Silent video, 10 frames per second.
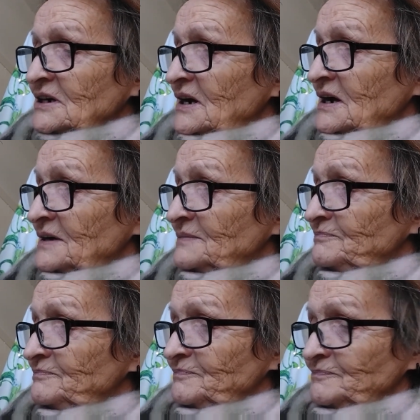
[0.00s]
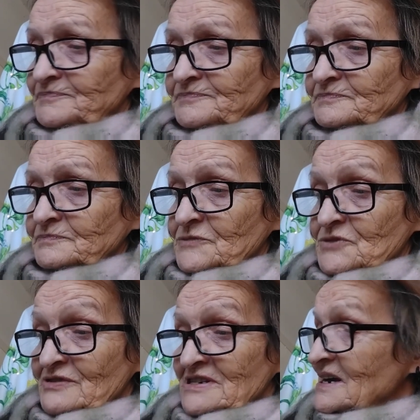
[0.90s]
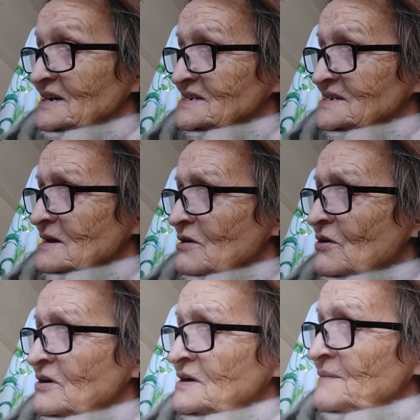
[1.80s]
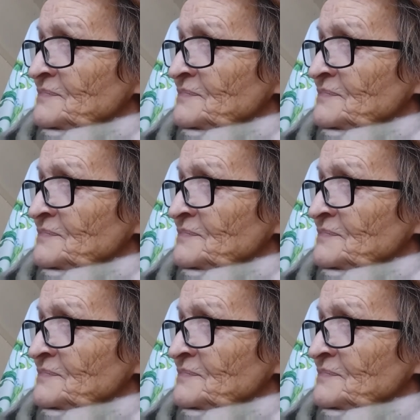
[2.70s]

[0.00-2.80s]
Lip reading: Which is ridiculously long.